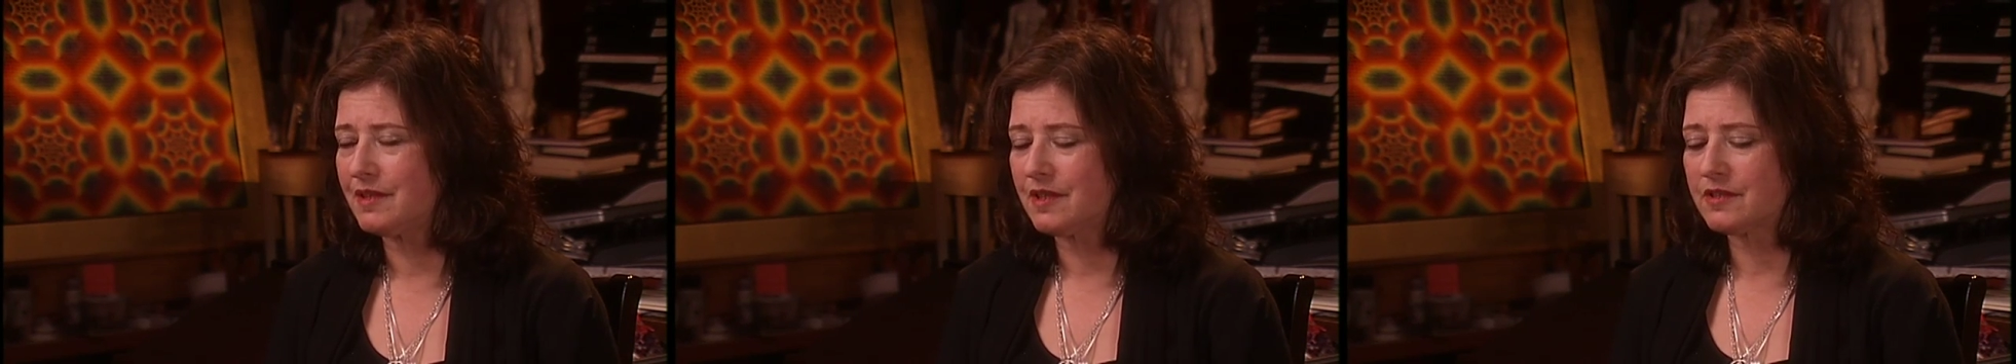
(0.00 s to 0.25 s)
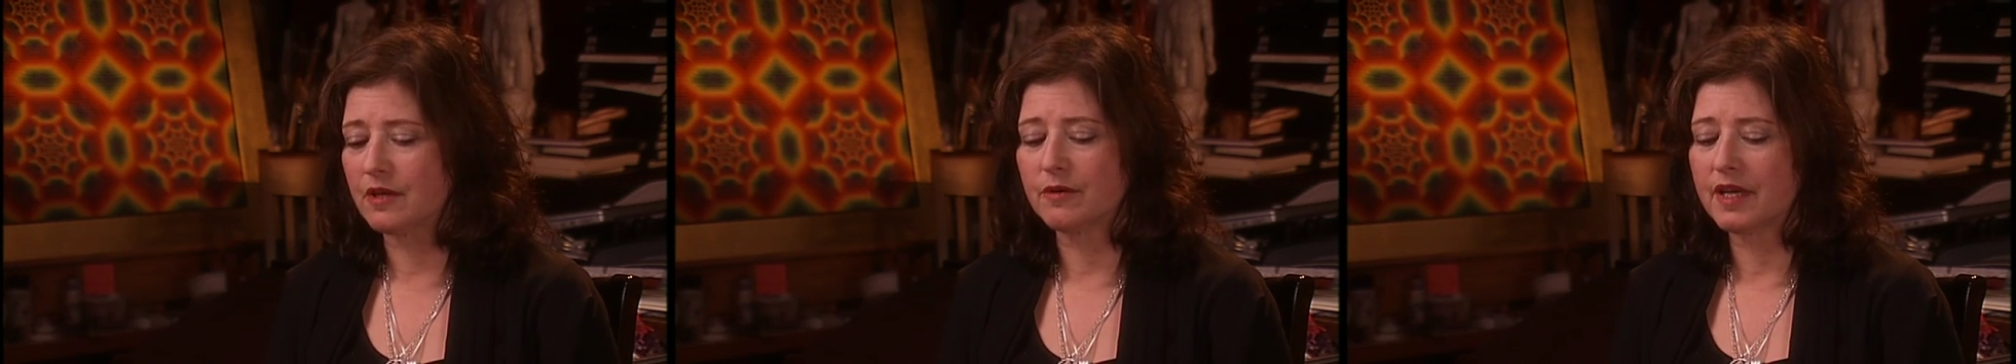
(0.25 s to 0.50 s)

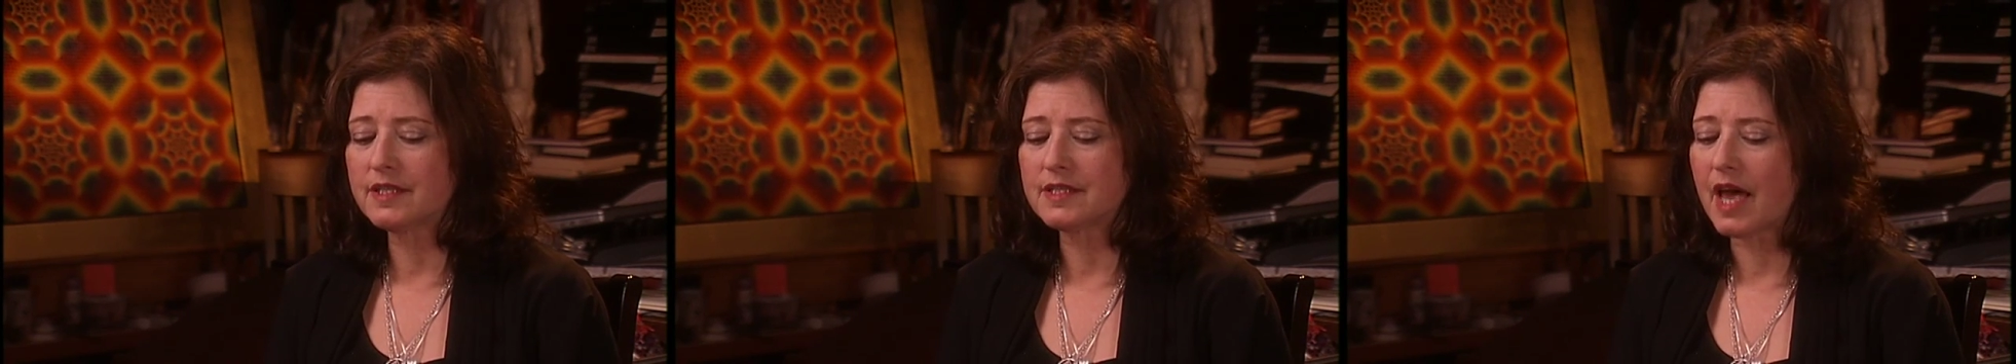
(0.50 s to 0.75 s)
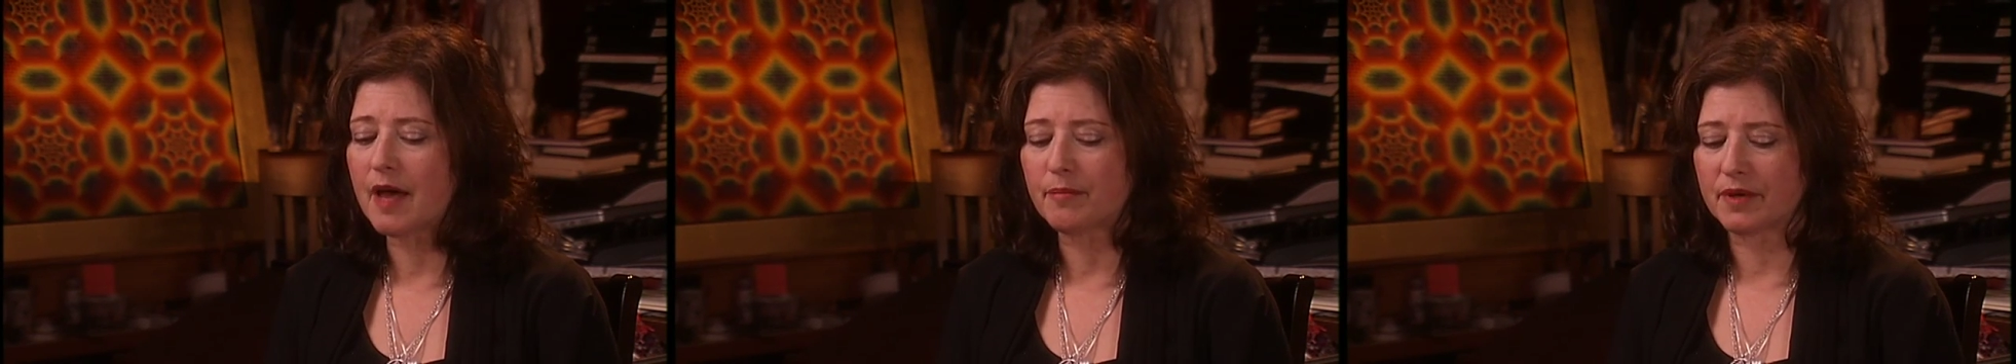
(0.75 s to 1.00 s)
So it's
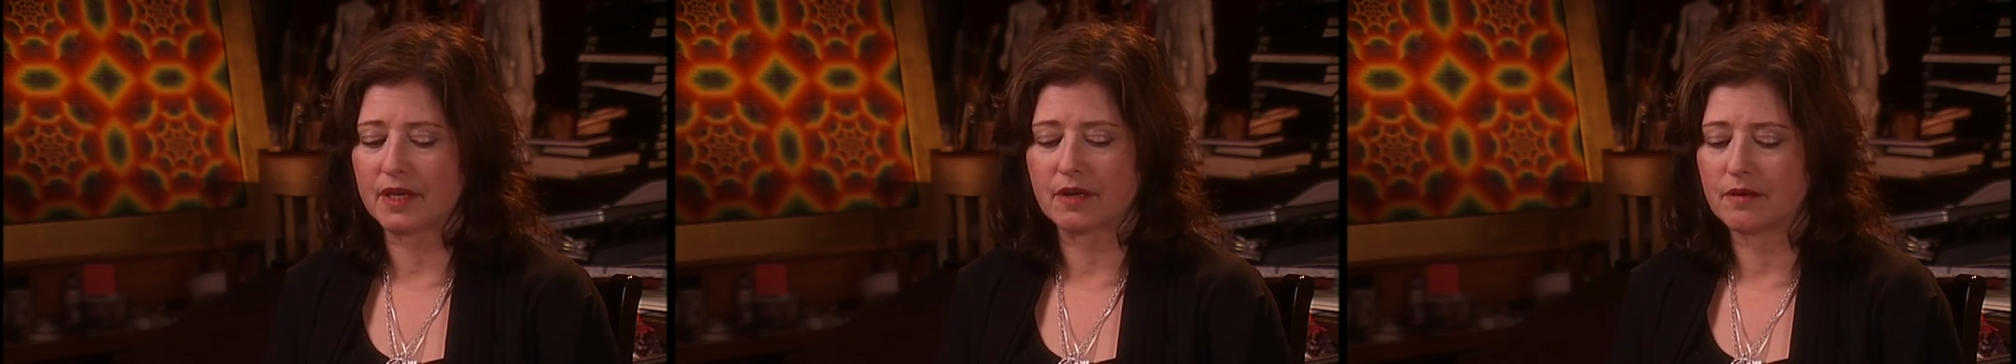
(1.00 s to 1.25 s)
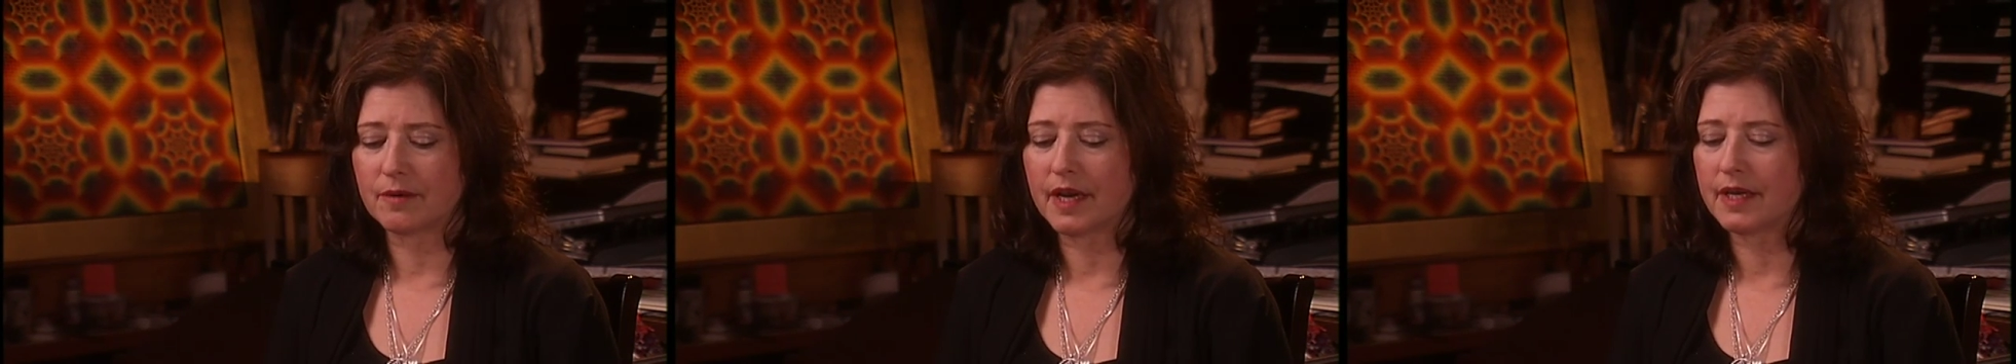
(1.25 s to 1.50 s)
happening
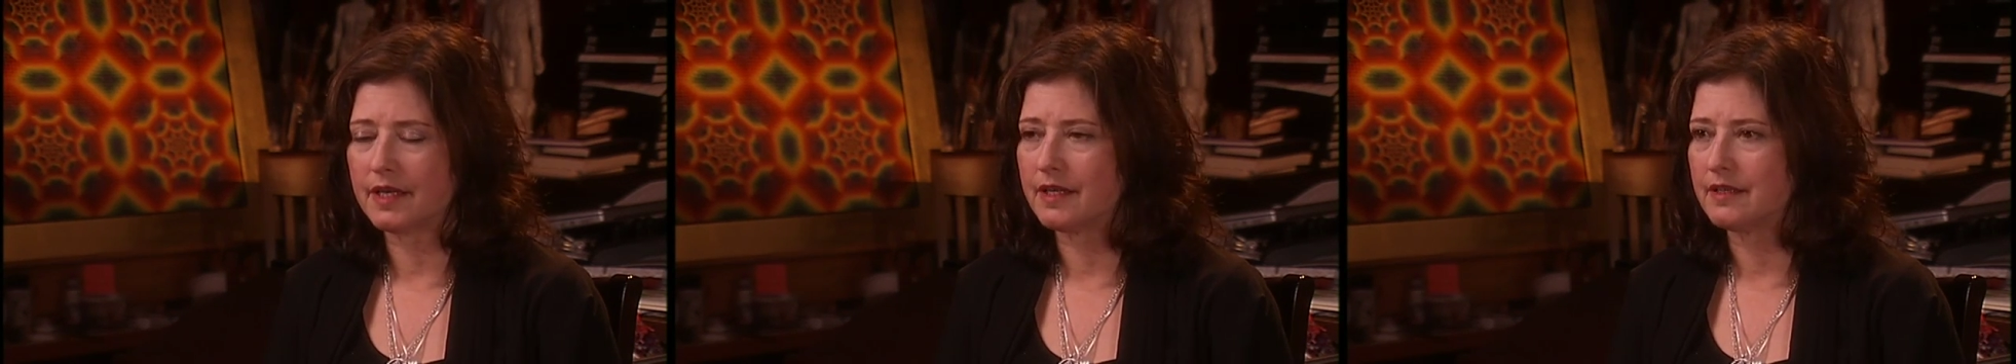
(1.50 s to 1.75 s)
already.